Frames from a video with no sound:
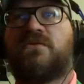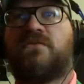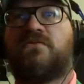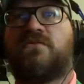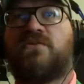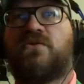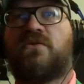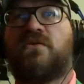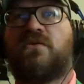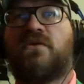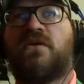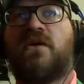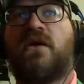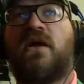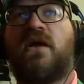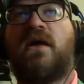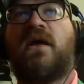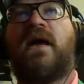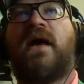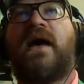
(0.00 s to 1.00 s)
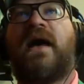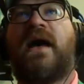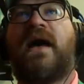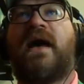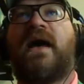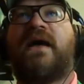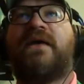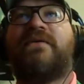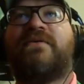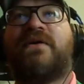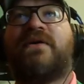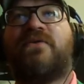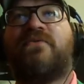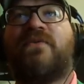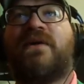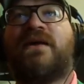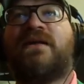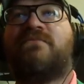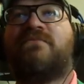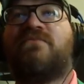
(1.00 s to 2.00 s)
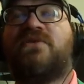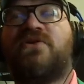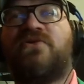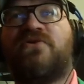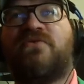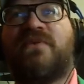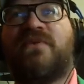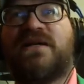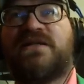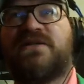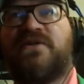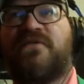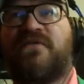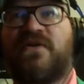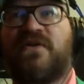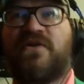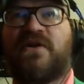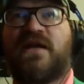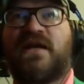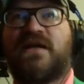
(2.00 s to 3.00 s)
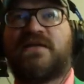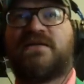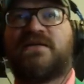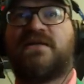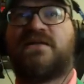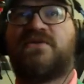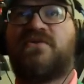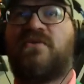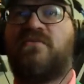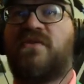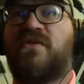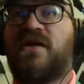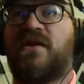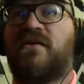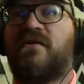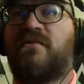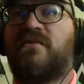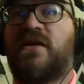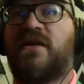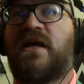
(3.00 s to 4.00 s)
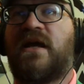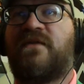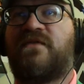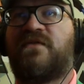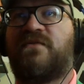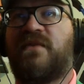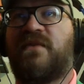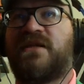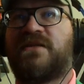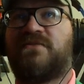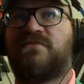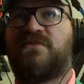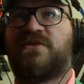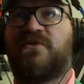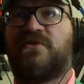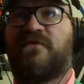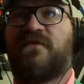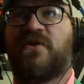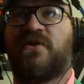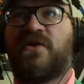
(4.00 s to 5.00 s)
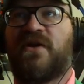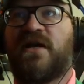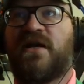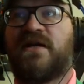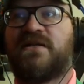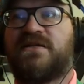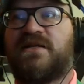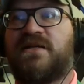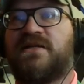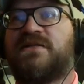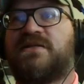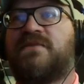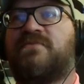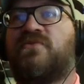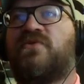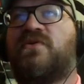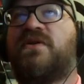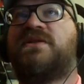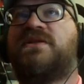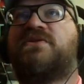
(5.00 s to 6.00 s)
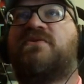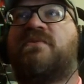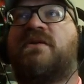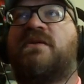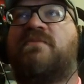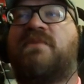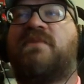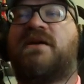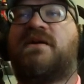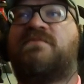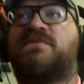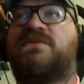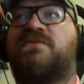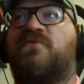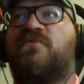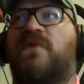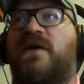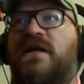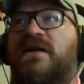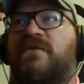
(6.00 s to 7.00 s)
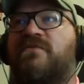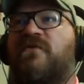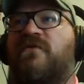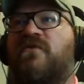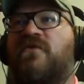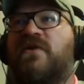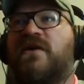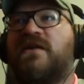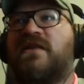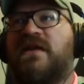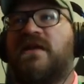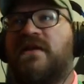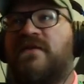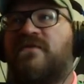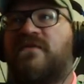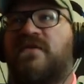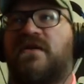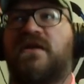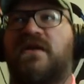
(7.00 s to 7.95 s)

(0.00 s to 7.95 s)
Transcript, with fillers: Scrolled. Ah, here we go. Red and blue make sulfuric acid. So I'm thinking I'm going to have to make some sulfuric acid at some point. So I'm going to pick up some red before I leave.